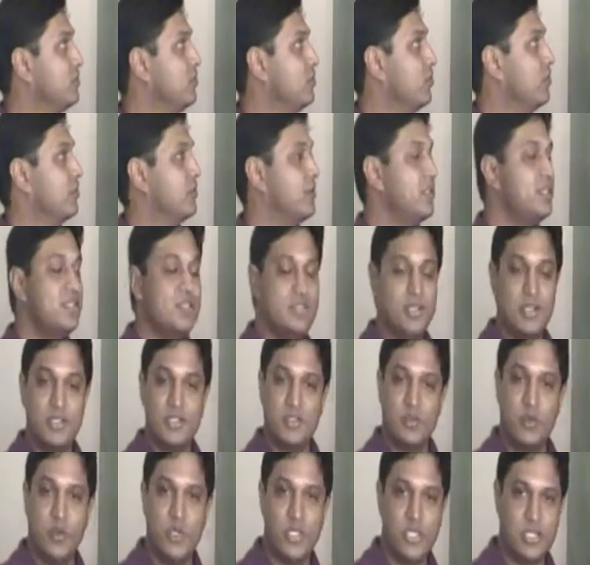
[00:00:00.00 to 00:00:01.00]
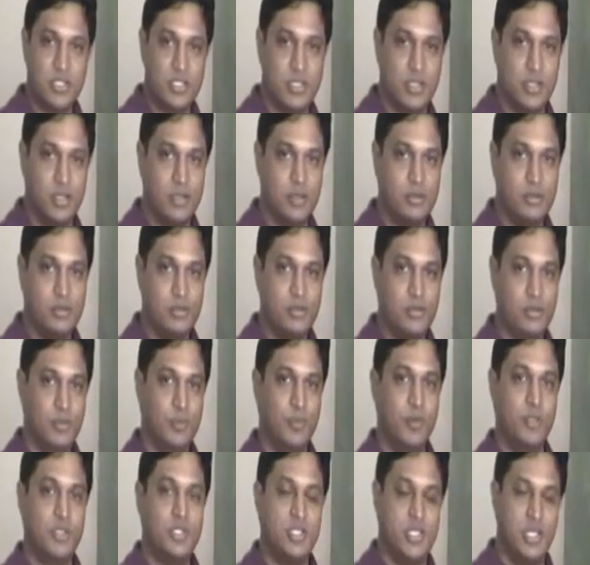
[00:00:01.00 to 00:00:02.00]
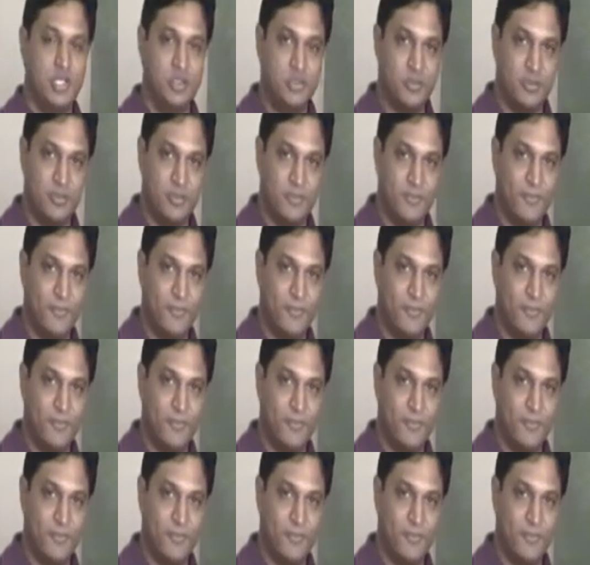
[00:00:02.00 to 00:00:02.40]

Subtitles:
your research question put into